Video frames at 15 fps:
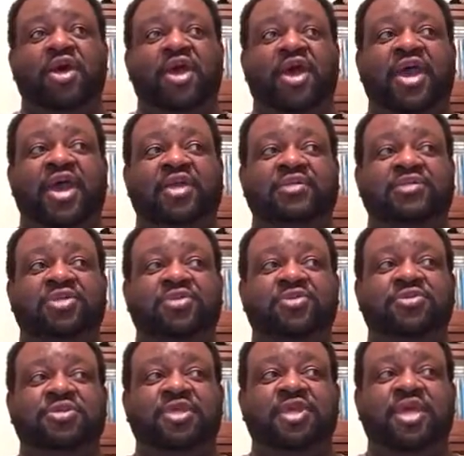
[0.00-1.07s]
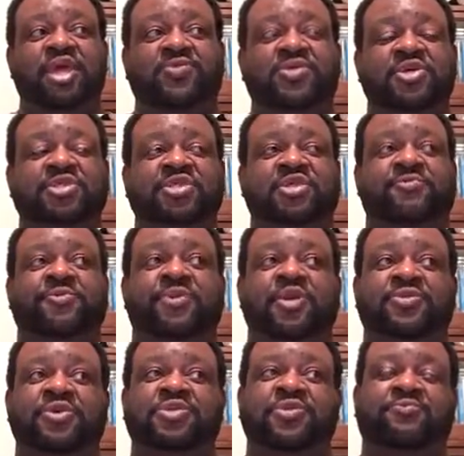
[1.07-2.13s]
And usually, if
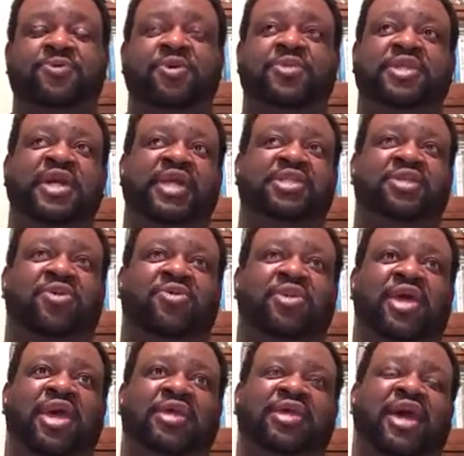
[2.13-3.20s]
there's a film that I don't like,